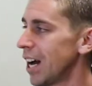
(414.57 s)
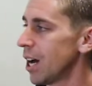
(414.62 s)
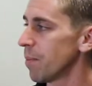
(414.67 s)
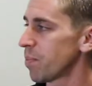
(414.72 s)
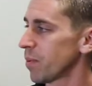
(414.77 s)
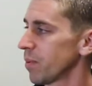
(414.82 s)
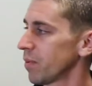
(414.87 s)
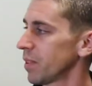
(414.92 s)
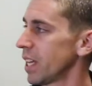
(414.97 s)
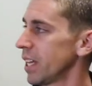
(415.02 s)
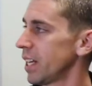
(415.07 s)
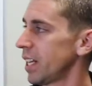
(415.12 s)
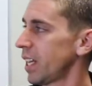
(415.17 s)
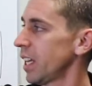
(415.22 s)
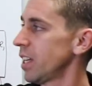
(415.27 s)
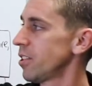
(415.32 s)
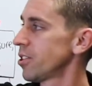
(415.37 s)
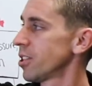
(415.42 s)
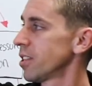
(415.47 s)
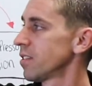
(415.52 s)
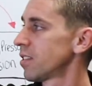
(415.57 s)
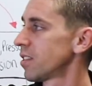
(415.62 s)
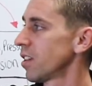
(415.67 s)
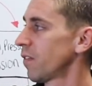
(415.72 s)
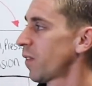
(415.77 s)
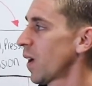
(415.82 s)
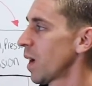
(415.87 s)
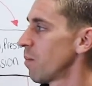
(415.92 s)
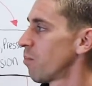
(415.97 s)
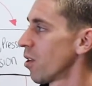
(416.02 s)
up the adhesions, the
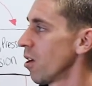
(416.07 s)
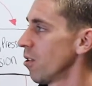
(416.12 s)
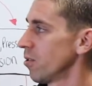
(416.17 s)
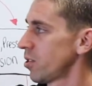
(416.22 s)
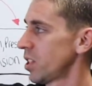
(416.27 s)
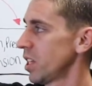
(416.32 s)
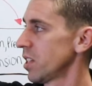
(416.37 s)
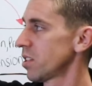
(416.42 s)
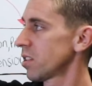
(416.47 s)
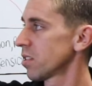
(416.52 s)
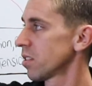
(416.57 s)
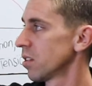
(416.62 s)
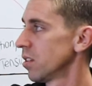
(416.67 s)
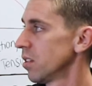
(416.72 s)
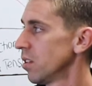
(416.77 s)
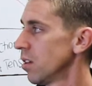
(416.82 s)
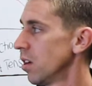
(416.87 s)
fibrosis.